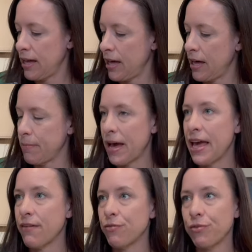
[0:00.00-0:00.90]
Um, I
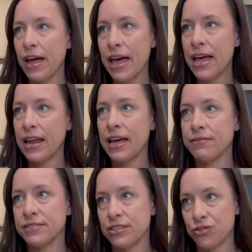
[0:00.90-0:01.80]
have red, I have
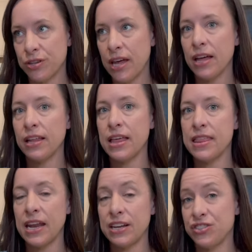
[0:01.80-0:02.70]
citronelle, and
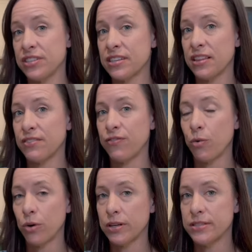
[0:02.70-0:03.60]
then I just got the
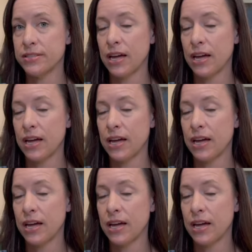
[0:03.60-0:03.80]
forest.